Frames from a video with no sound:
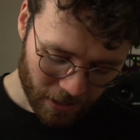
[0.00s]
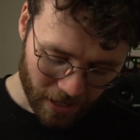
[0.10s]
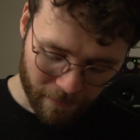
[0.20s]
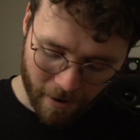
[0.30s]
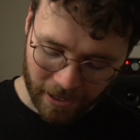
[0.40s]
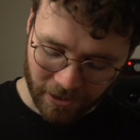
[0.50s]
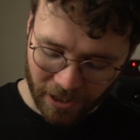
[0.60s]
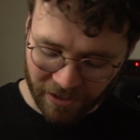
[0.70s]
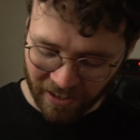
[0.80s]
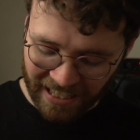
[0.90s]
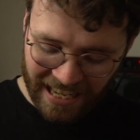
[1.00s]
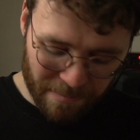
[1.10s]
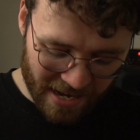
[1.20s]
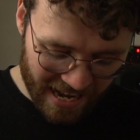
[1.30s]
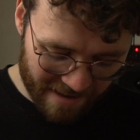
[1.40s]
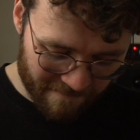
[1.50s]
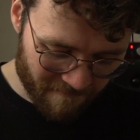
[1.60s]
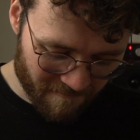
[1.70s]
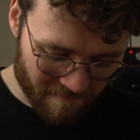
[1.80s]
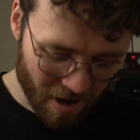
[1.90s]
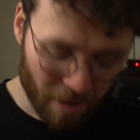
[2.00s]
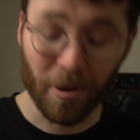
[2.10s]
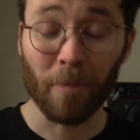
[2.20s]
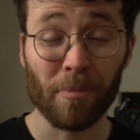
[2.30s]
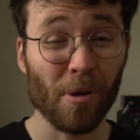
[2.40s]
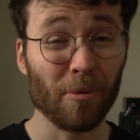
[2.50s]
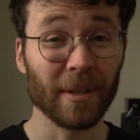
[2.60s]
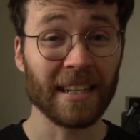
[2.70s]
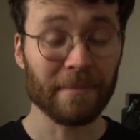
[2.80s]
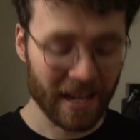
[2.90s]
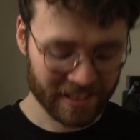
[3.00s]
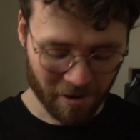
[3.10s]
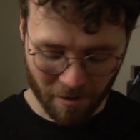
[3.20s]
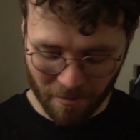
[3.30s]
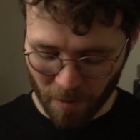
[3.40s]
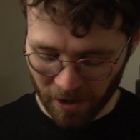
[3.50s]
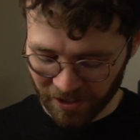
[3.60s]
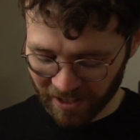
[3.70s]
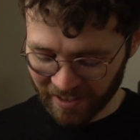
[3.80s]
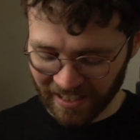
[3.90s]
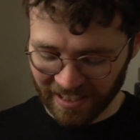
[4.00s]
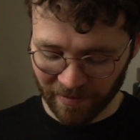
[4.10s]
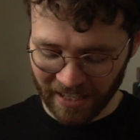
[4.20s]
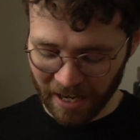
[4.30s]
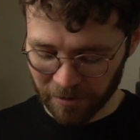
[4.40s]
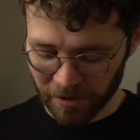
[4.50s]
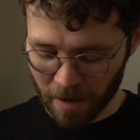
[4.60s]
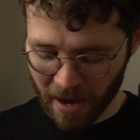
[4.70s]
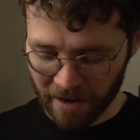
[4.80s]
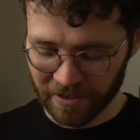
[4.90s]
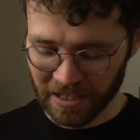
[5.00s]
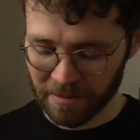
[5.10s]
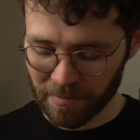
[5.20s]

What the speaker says: if I can justify keeping it, I'll probably pass it on once I see something else that I'm after.